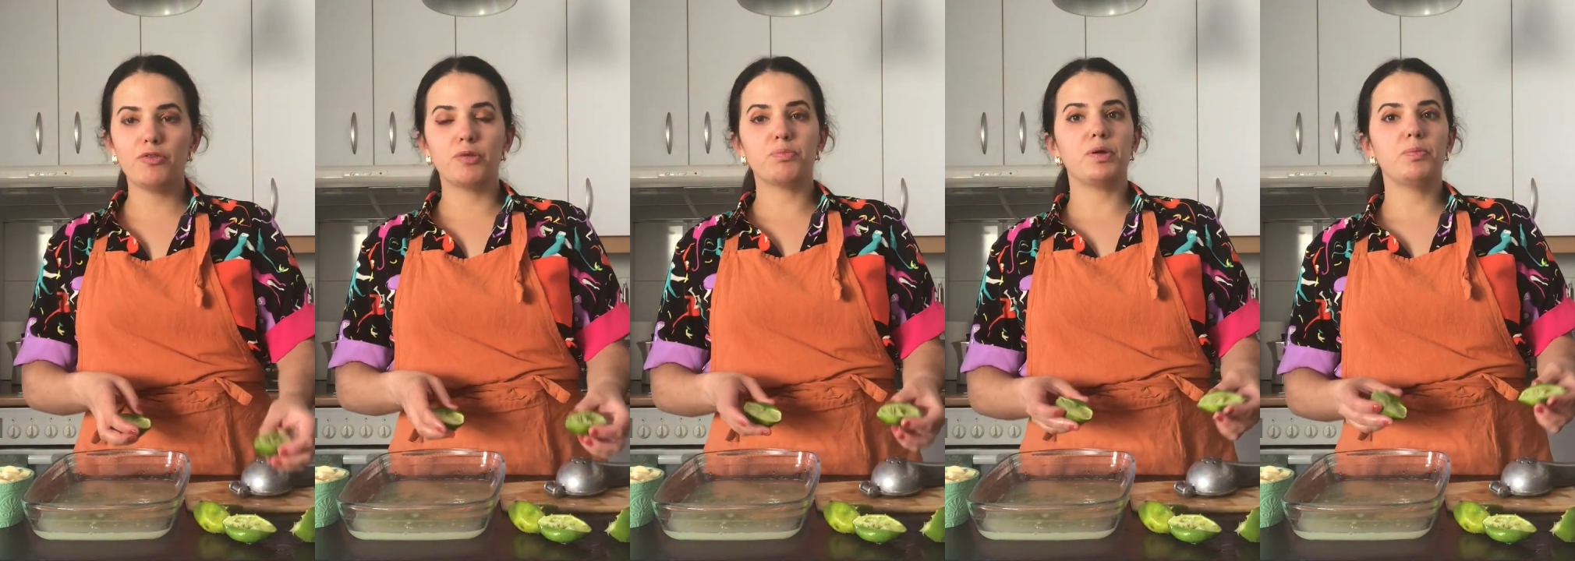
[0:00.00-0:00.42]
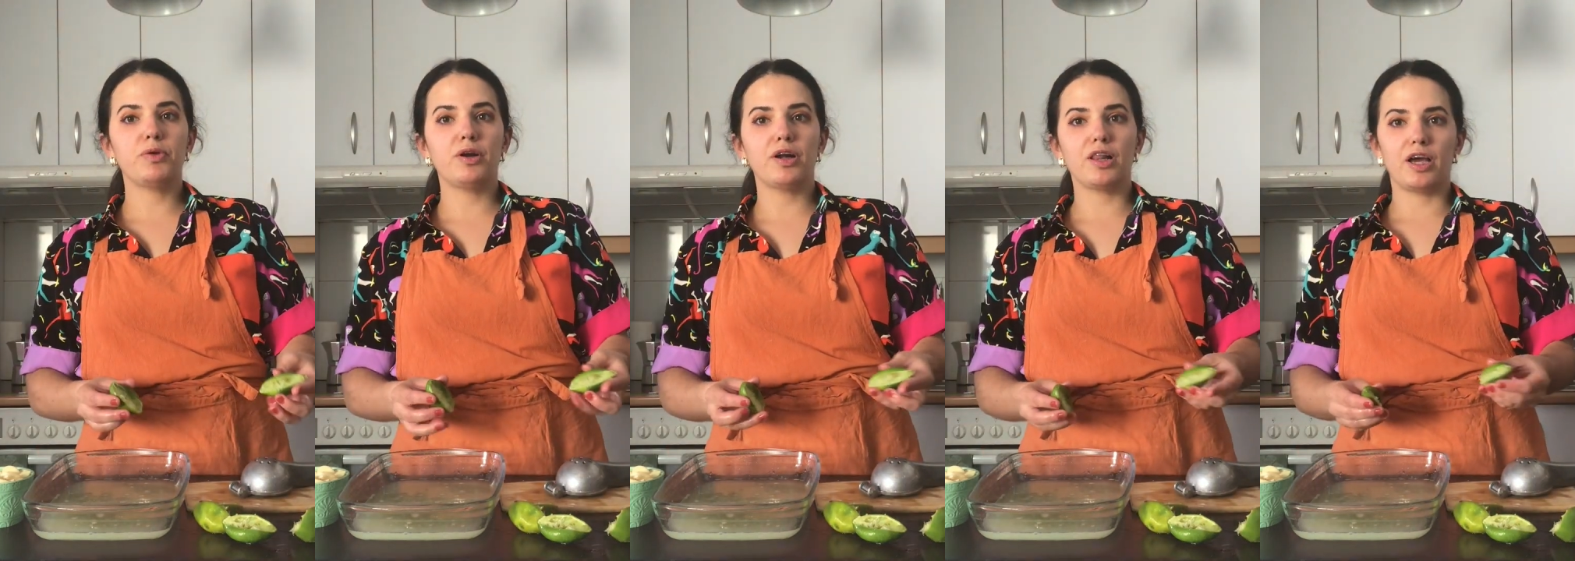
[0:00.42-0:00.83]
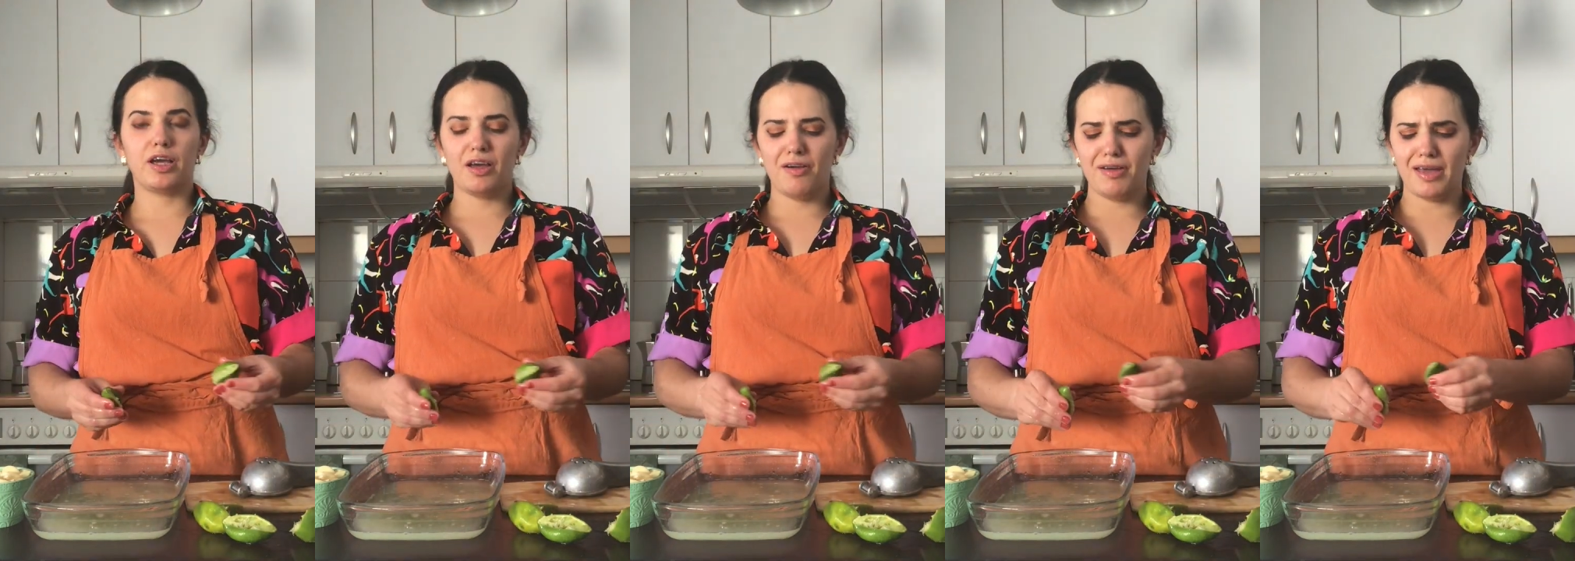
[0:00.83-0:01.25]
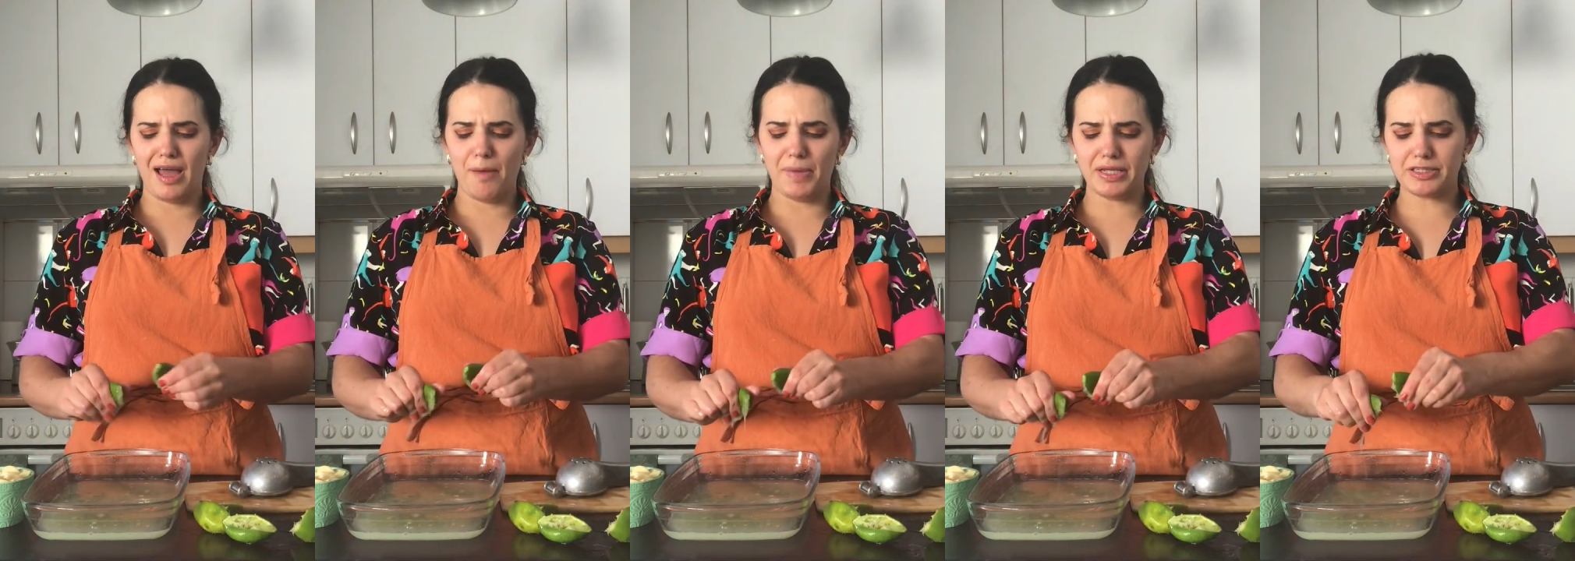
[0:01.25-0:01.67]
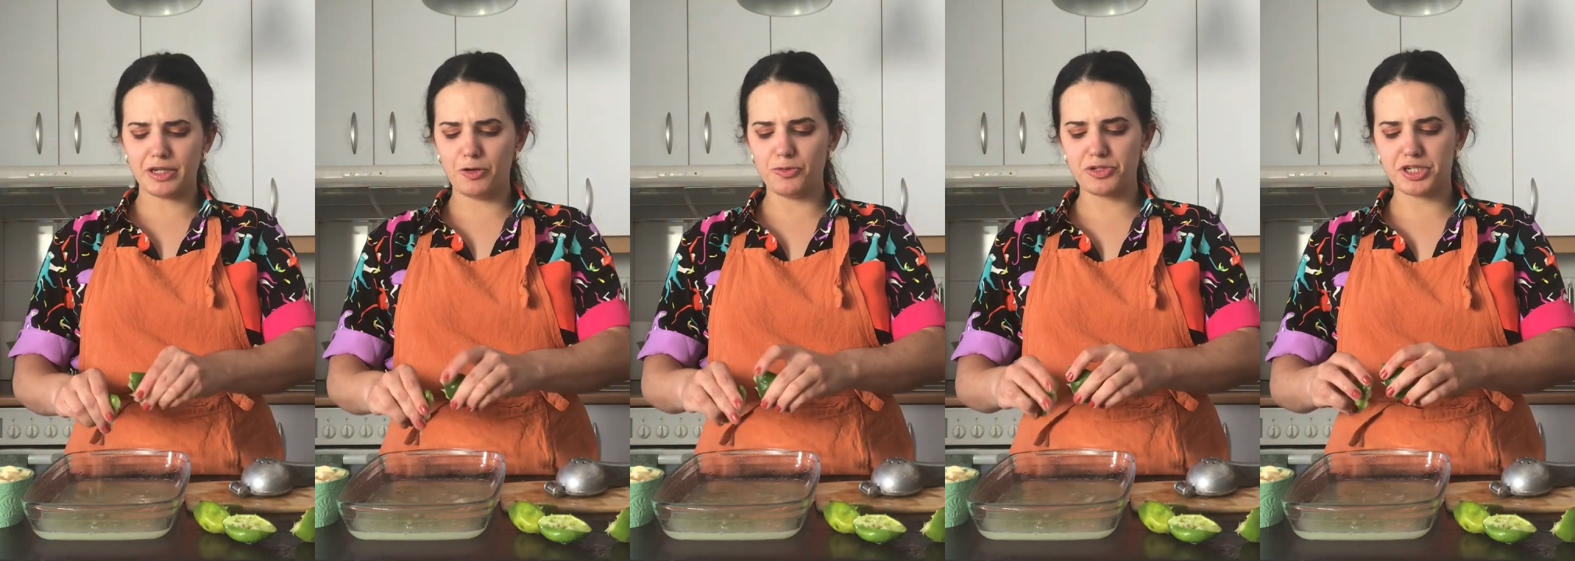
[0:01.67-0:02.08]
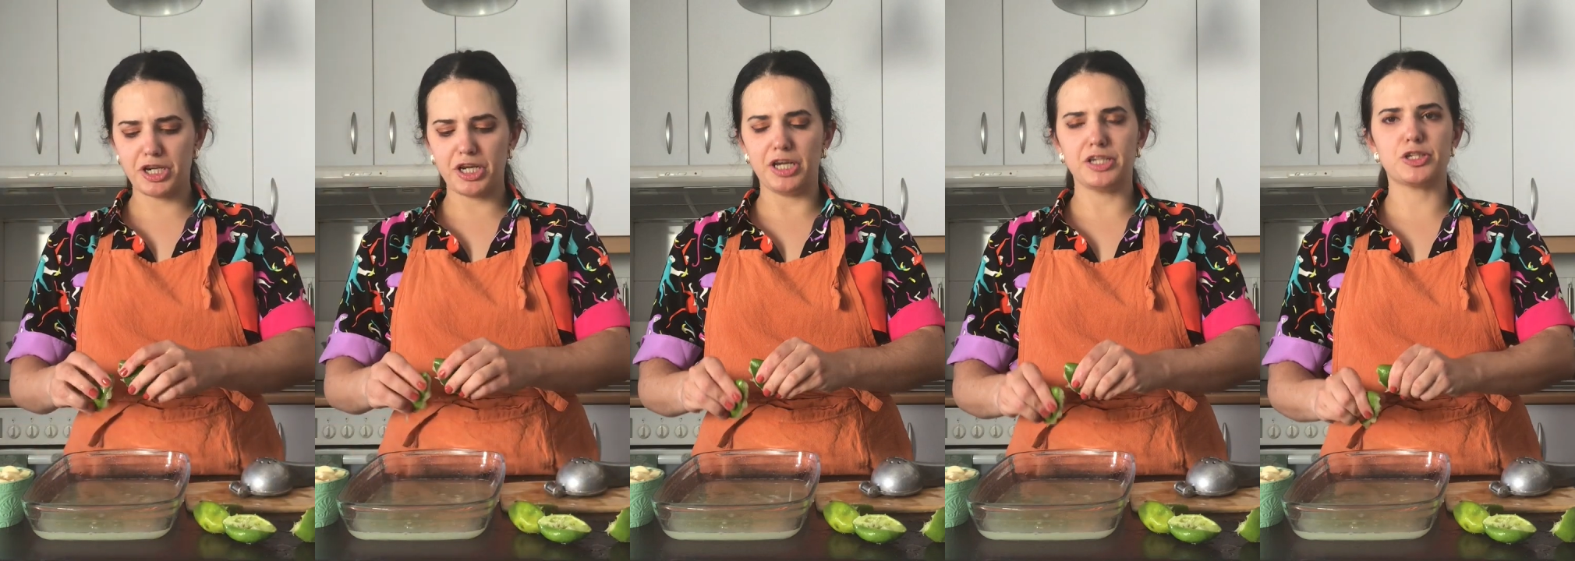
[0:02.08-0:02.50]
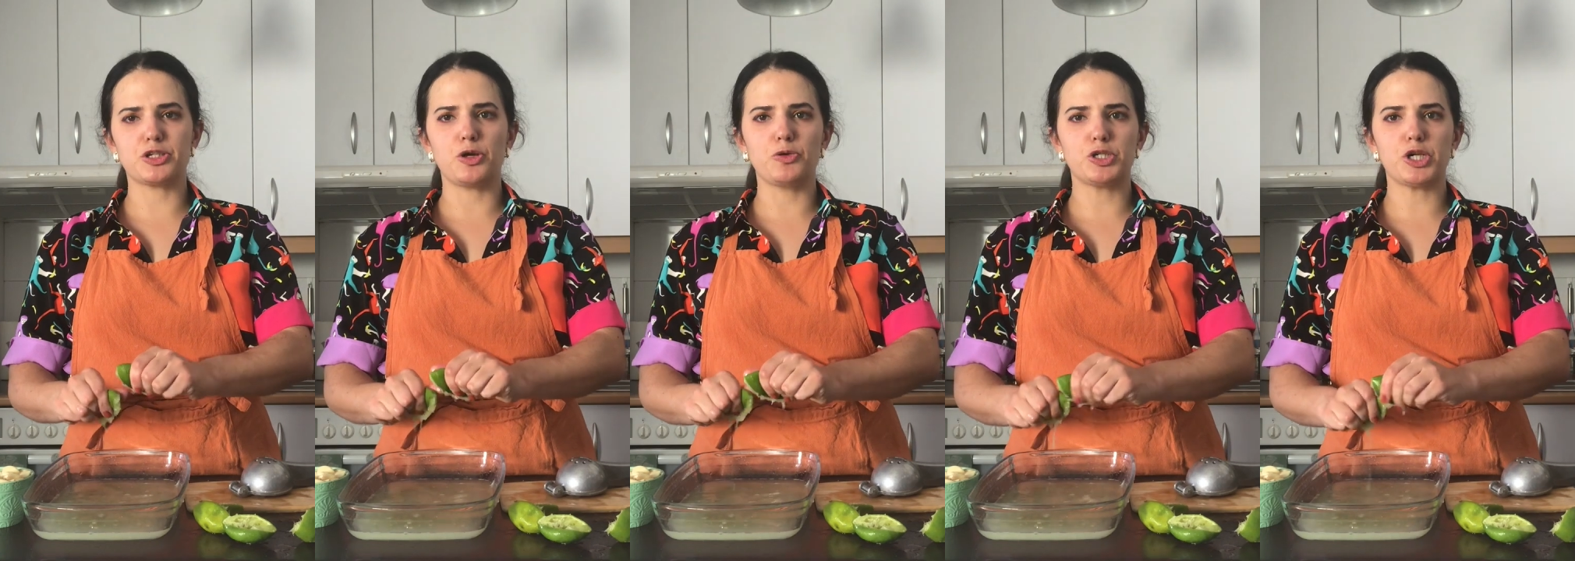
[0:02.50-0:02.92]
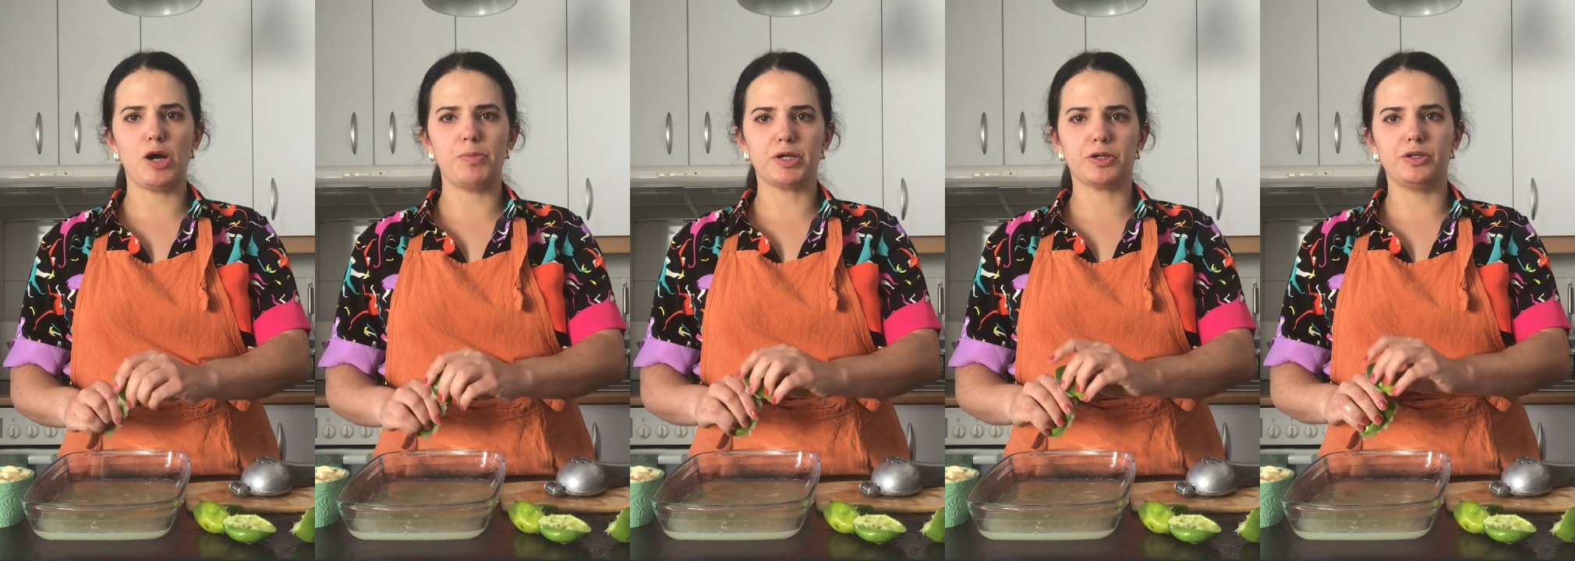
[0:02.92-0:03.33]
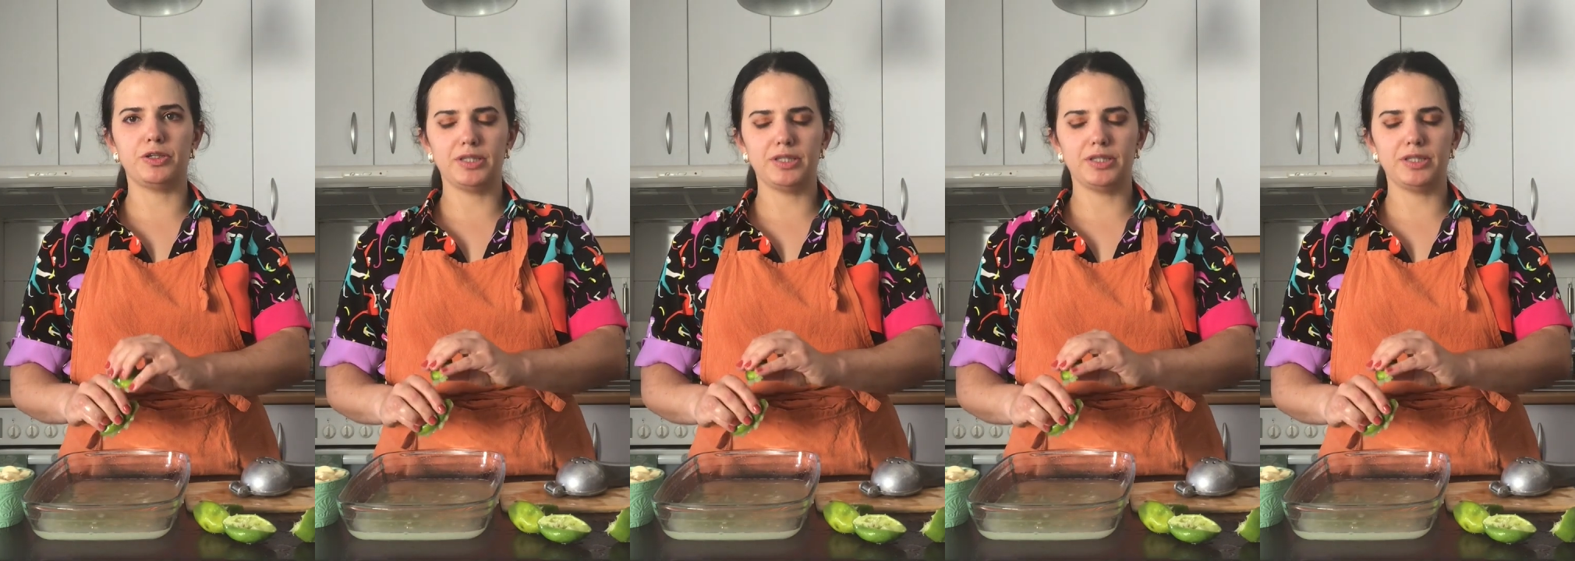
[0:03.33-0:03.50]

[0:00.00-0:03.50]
when people are like, oh yeah, Mexico City is so tropical.